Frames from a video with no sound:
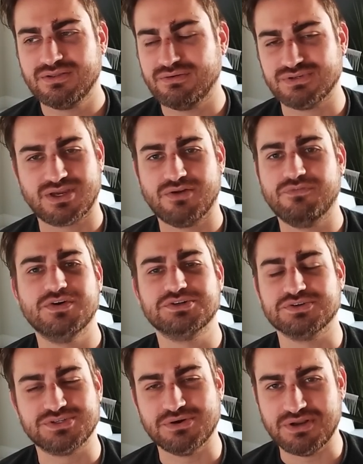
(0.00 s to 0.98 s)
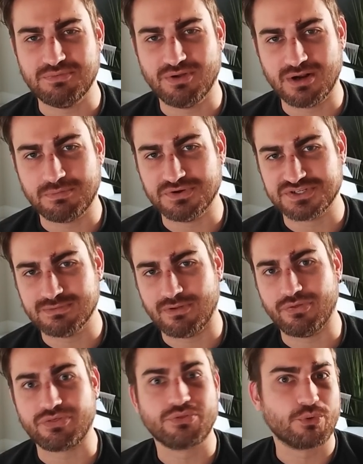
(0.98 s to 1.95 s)
there was like an official Sony blog post
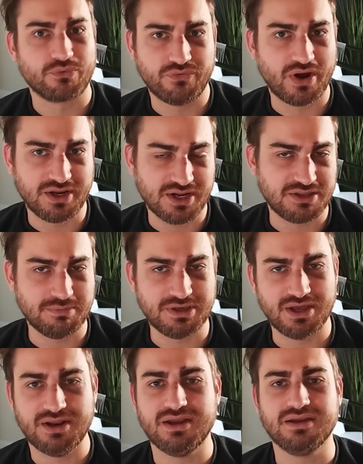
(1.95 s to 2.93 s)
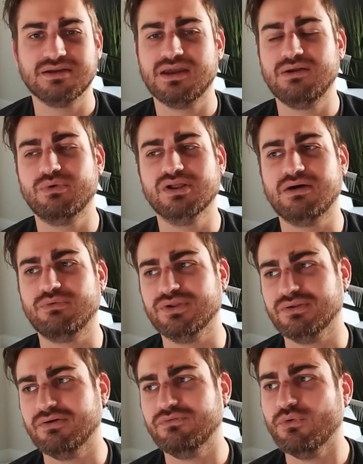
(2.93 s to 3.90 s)
about the Thor fight at the beginning, and while I
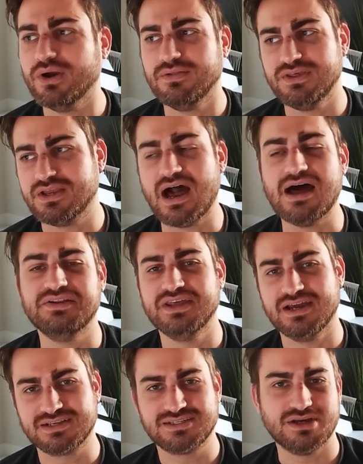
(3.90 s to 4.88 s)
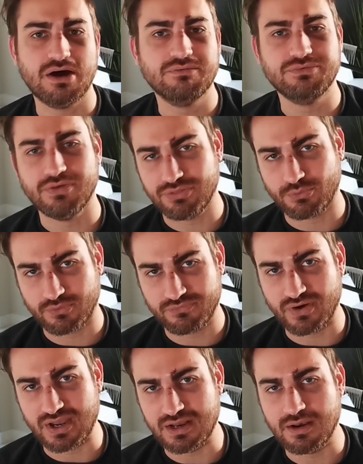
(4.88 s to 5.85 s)
will avoid the context of the Thor
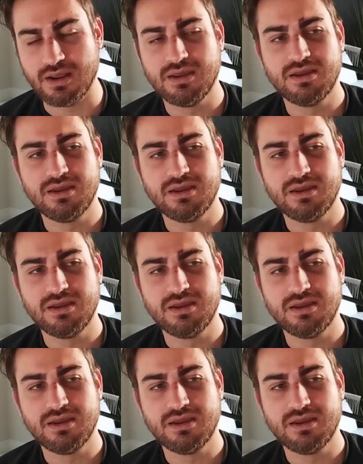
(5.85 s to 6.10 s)
fight,